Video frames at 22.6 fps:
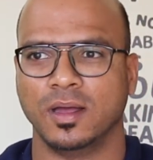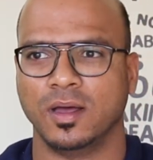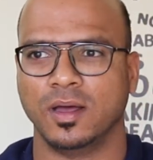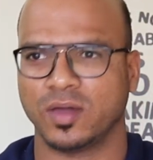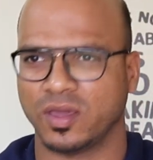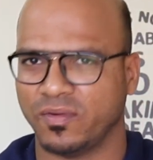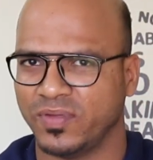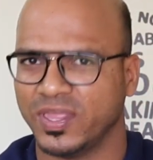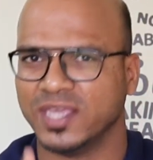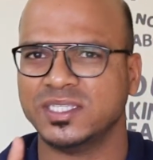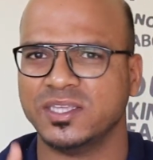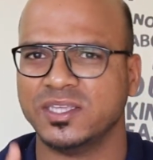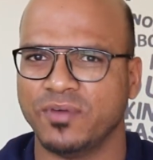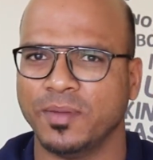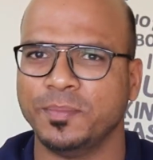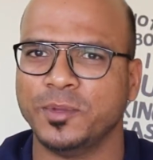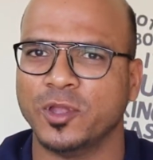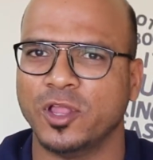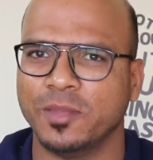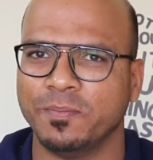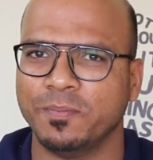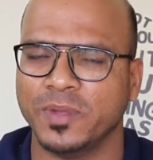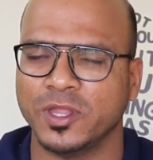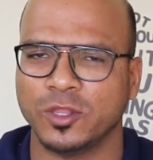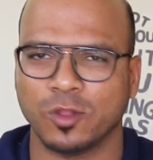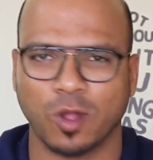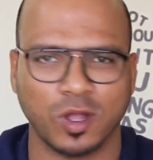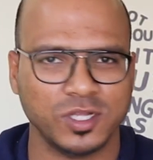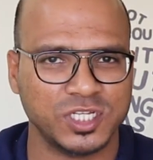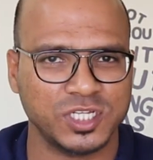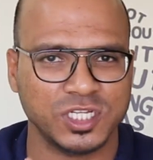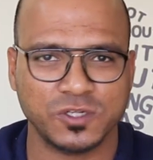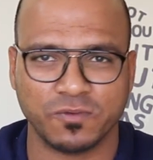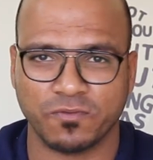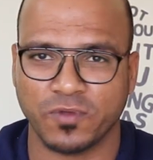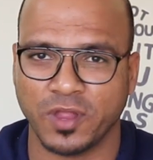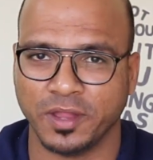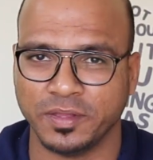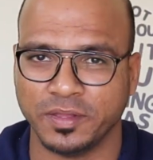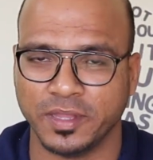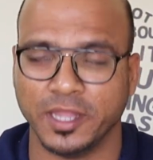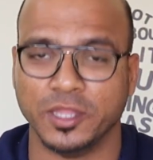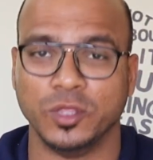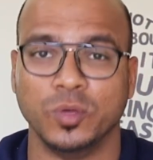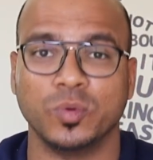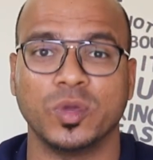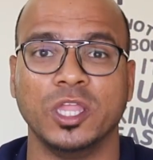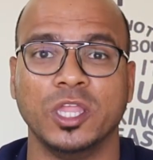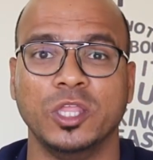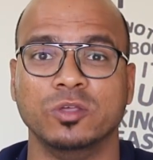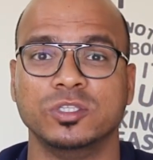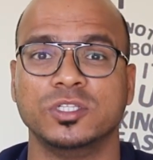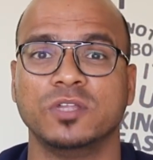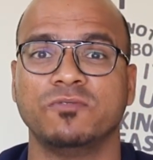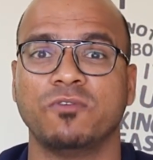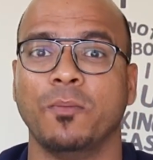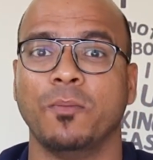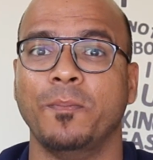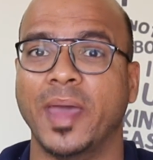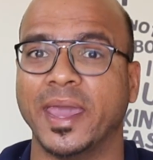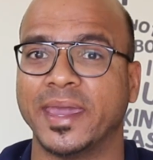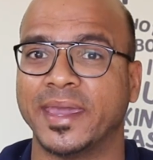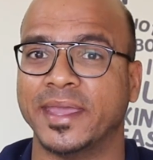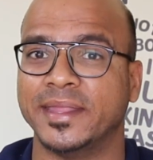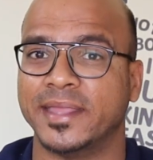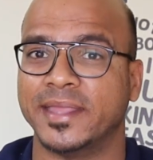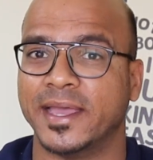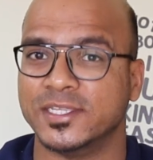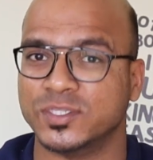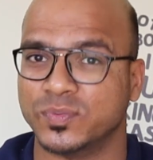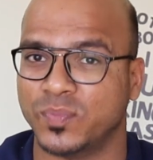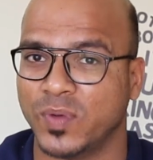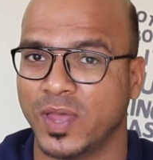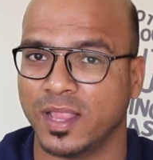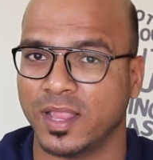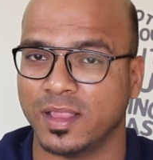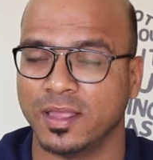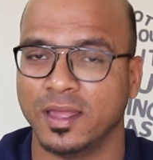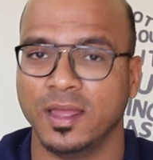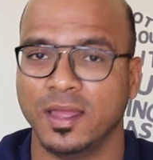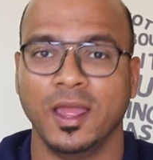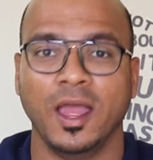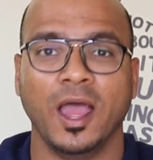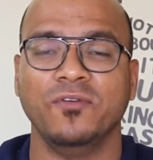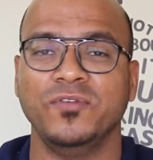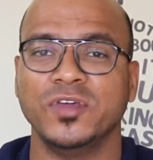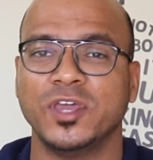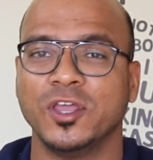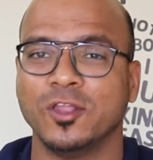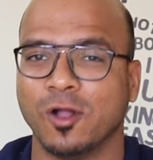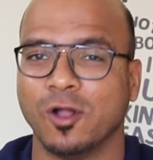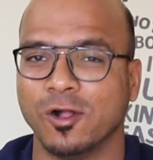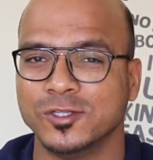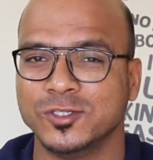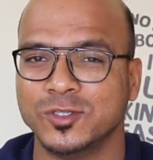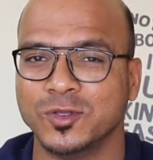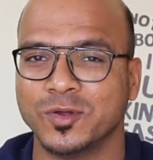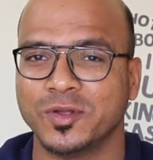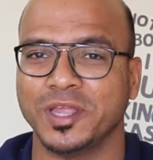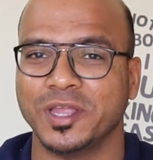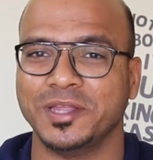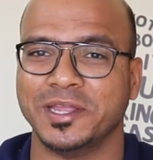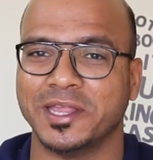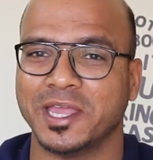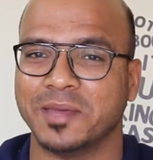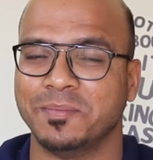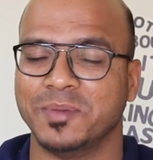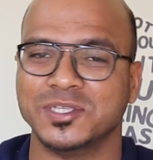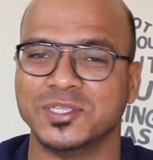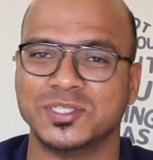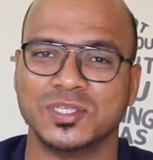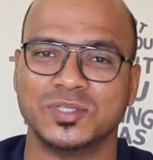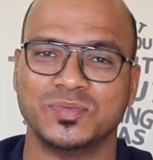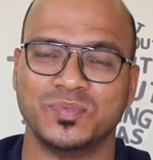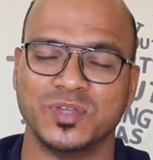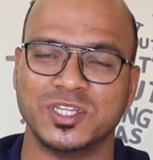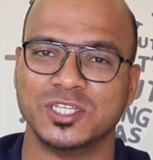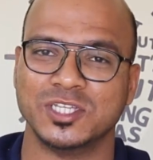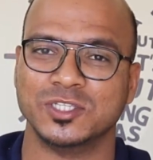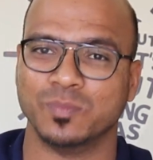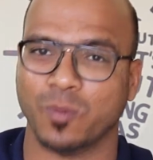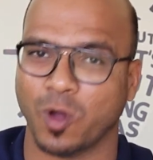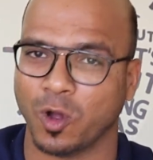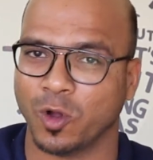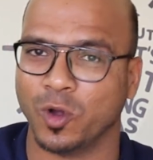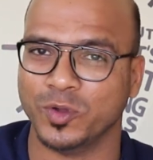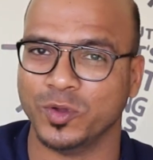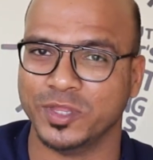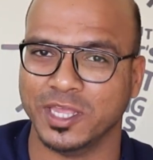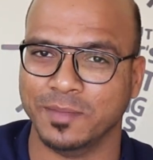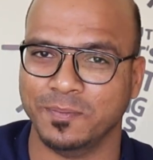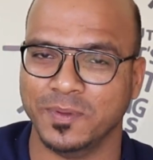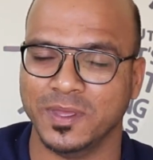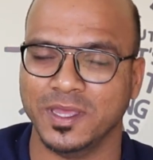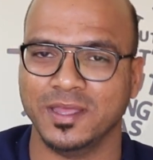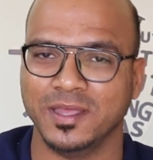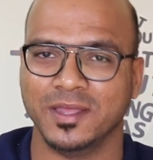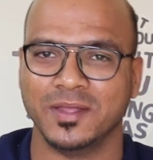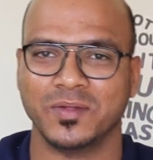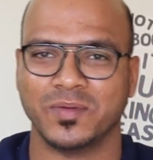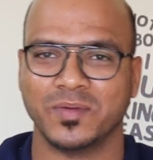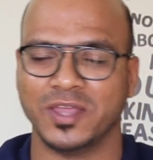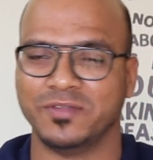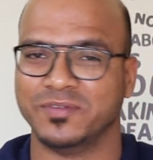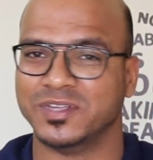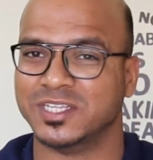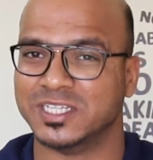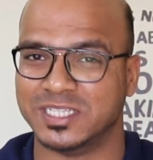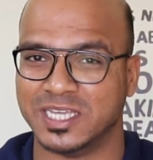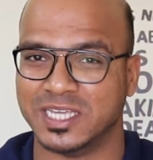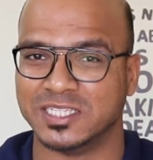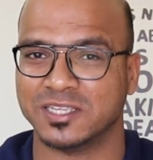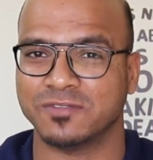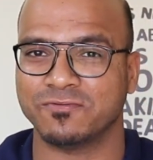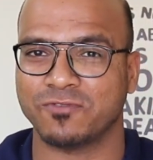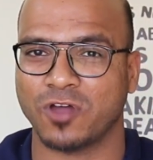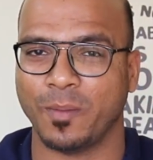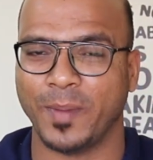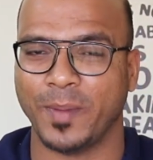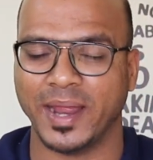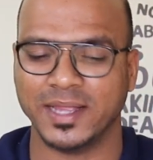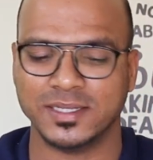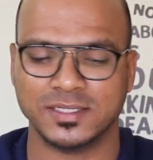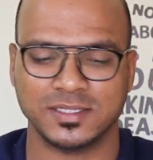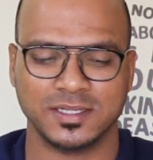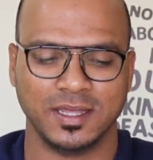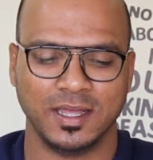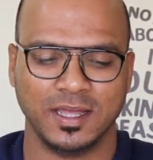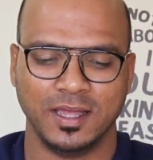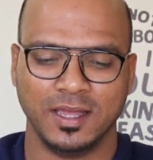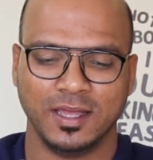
Okay, when I say web development, not just front end, you can use it for back end as well. We can also create databases, which is MongoDB, right, which is JSON formats.